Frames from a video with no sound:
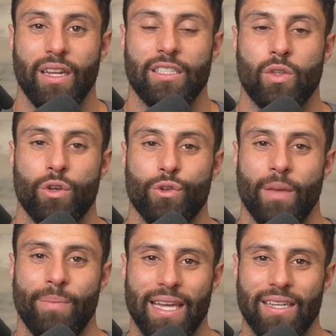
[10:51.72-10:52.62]
is going to get
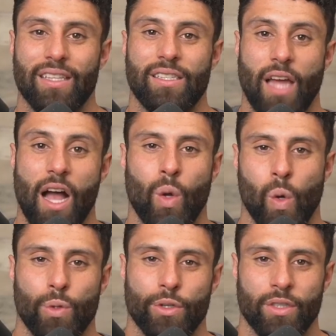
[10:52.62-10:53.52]
paid to the
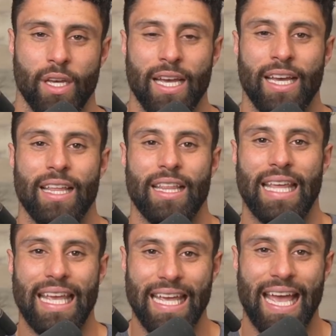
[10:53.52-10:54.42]
stockholders.
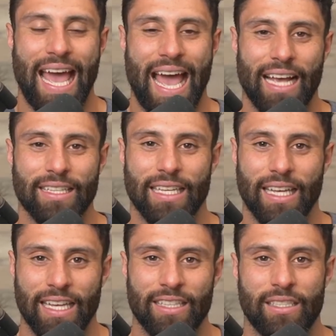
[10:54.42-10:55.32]
It has
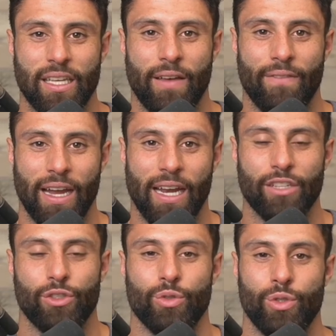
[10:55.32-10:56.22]
its
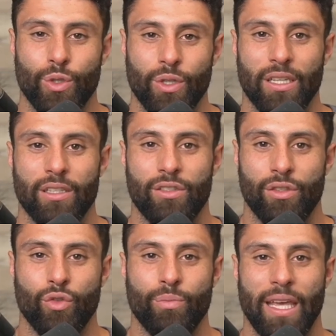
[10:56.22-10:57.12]
financial duties
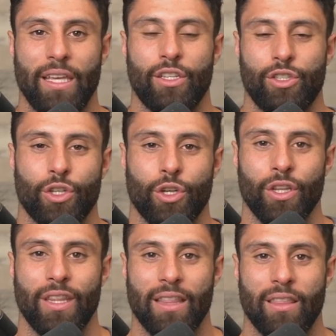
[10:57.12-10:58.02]
to making sure
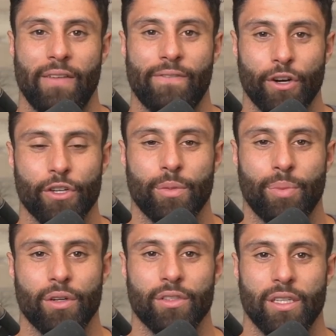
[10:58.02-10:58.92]
that the first
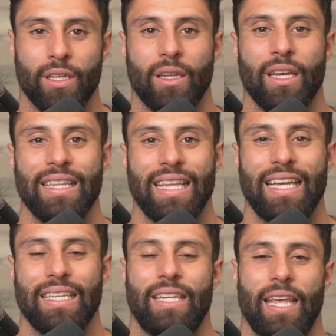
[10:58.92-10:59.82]
person that
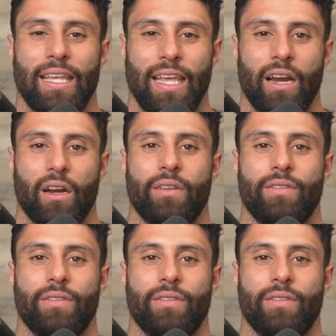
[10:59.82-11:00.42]
gets taken care of